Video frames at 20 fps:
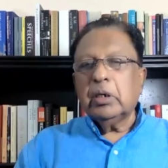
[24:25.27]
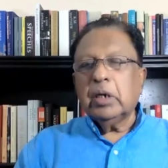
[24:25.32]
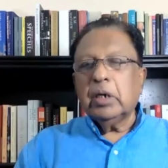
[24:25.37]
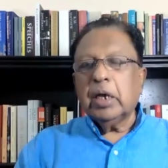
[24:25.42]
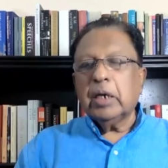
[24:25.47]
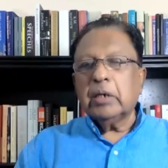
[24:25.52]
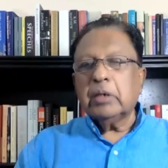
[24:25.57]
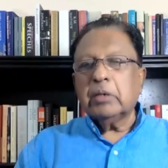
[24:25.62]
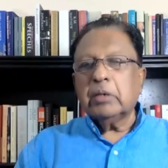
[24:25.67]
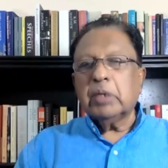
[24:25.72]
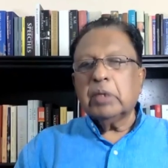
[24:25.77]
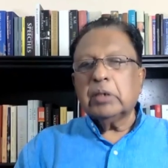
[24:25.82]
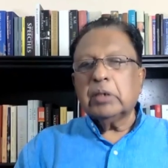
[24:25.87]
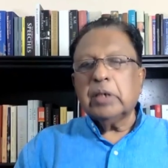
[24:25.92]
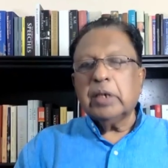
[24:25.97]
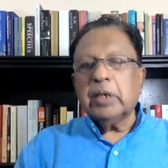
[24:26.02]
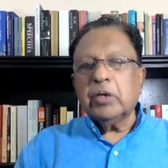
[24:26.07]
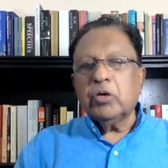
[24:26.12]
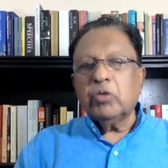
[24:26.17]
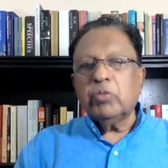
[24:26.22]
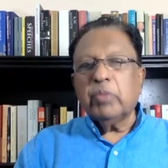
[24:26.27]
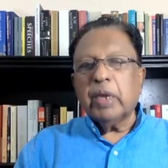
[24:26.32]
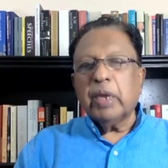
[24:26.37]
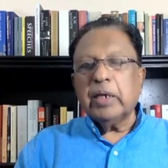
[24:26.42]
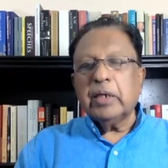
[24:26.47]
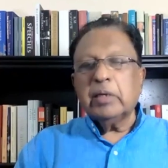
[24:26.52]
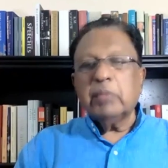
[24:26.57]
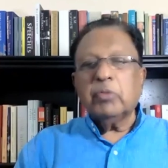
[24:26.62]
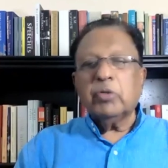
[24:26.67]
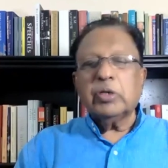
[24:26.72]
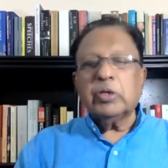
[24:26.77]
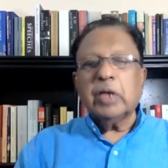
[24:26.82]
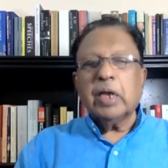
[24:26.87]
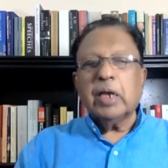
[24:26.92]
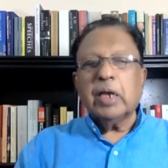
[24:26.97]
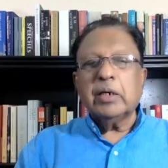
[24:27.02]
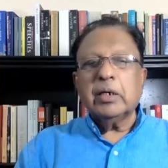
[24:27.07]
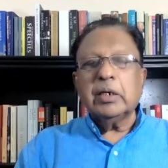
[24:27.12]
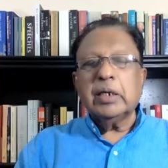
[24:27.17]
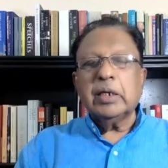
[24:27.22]
And, but they don't mind about
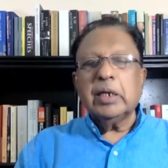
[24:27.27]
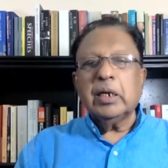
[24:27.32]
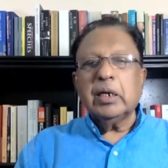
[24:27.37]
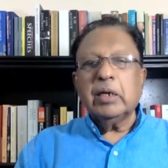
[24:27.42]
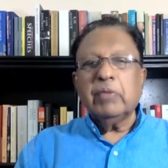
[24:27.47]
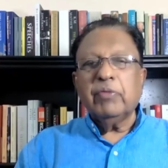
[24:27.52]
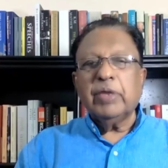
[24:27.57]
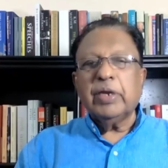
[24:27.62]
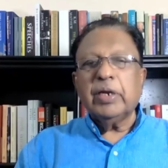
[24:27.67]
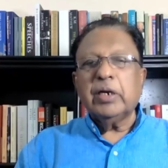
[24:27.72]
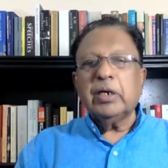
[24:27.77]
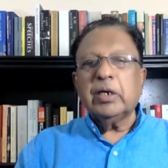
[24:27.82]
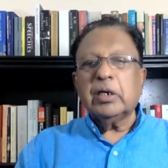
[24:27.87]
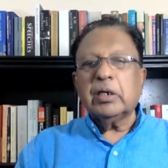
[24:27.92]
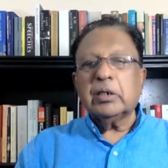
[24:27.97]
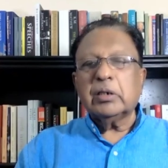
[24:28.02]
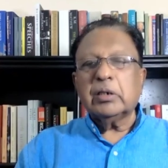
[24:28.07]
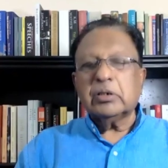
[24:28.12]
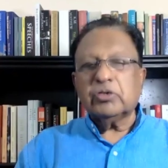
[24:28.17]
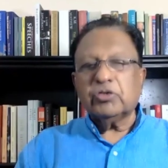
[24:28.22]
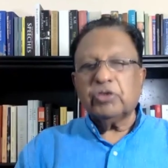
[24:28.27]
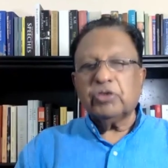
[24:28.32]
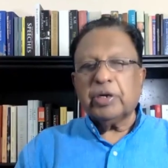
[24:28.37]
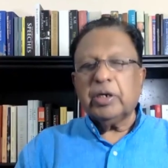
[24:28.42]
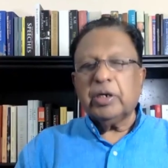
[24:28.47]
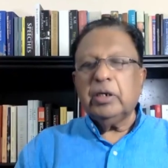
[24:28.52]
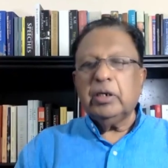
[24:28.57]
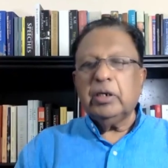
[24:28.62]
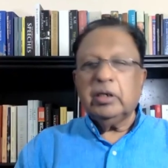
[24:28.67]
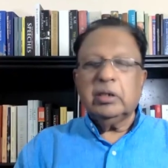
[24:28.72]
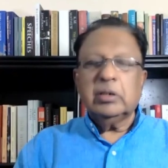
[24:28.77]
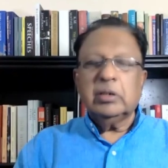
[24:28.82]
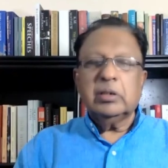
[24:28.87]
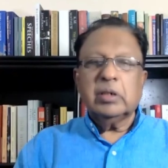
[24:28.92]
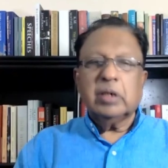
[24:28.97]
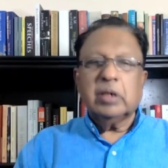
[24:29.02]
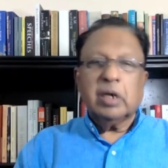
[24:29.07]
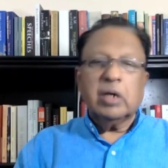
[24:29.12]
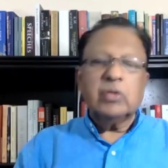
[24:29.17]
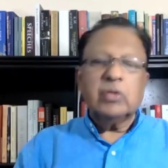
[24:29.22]
that and they very strictly
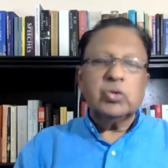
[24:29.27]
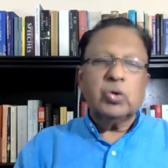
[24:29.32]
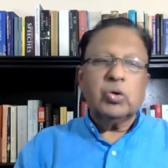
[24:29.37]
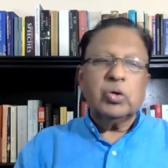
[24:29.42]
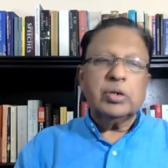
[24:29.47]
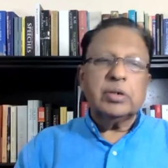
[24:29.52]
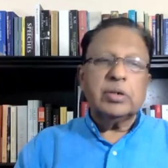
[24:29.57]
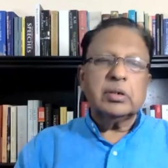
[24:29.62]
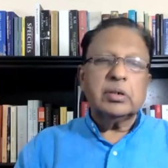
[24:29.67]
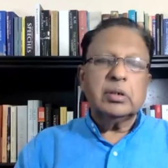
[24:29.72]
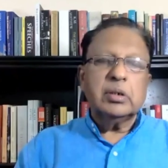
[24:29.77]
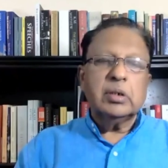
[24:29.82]
control it.